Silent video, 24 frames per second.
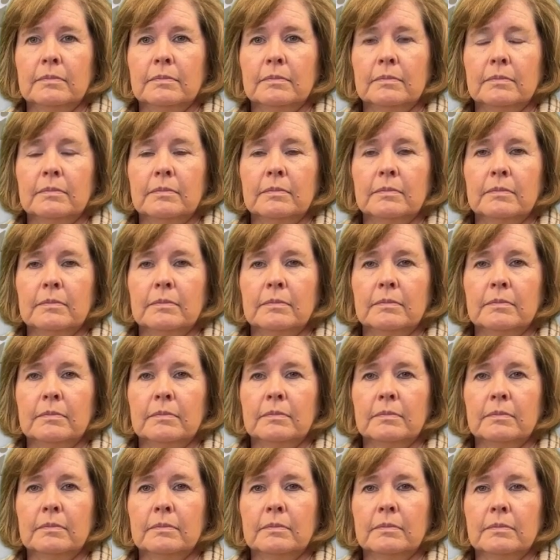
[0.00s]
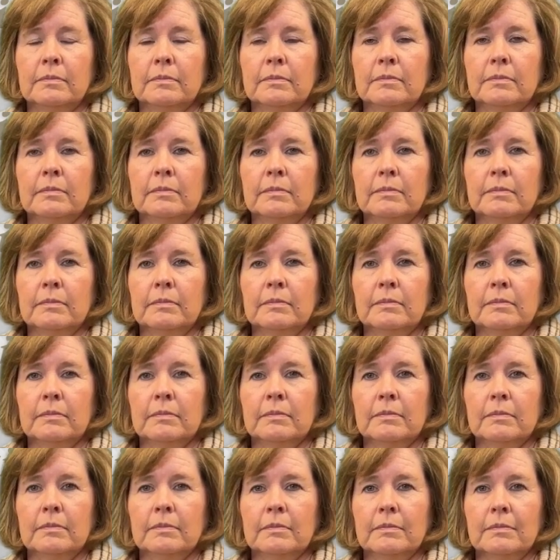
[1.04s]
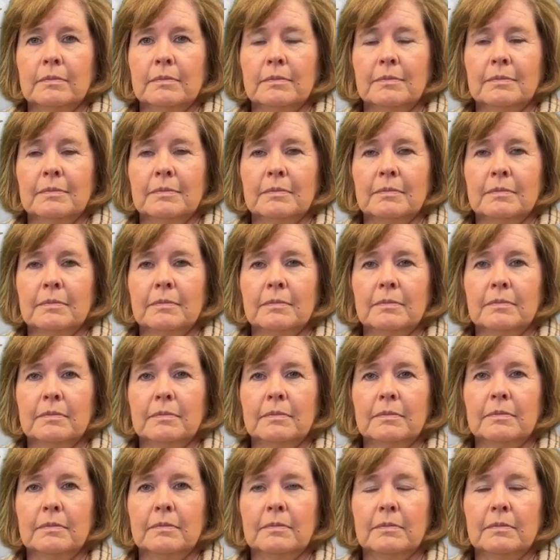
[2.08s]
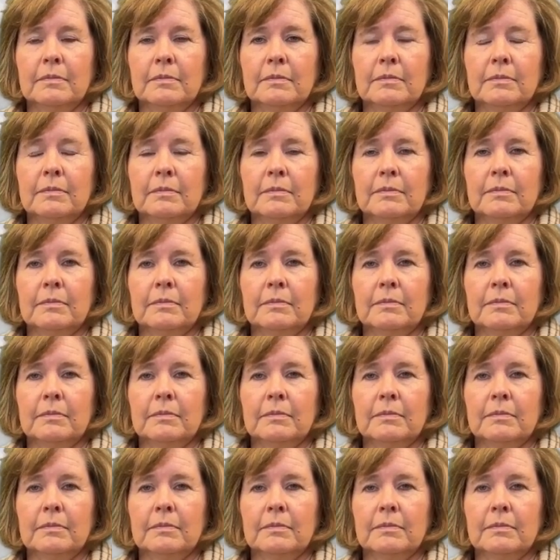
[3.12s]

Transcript: The person shown says nothing.